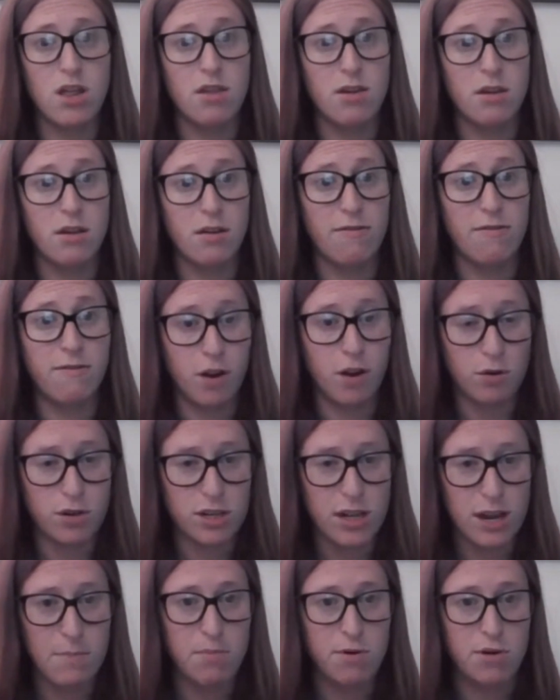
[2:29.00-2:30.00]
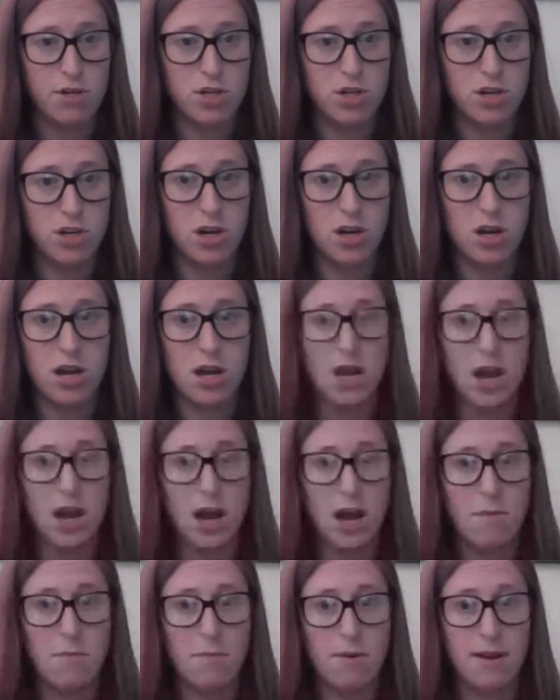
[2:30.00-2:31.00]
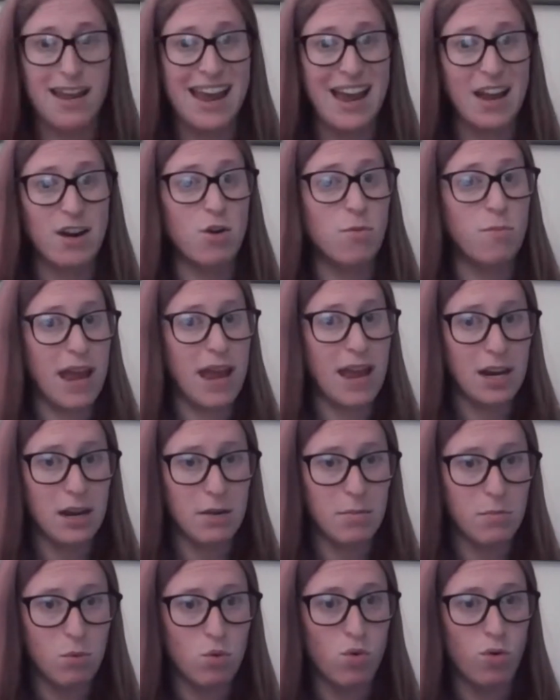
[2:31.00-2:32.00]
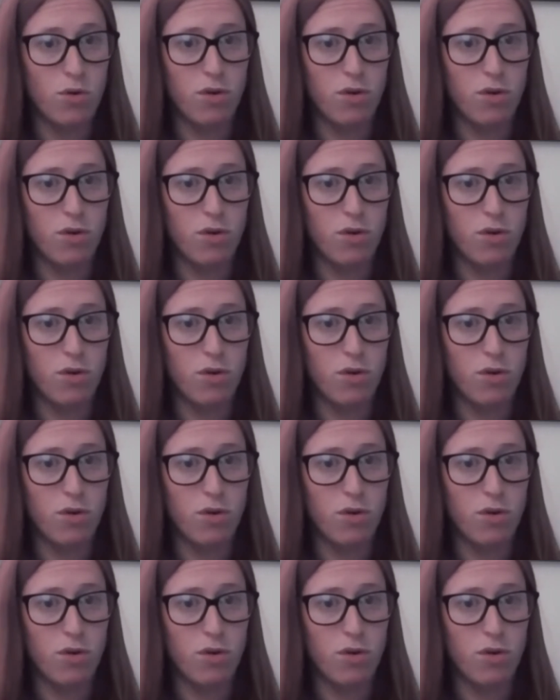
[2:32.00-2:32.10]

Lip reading: the flow temperature cannot be any more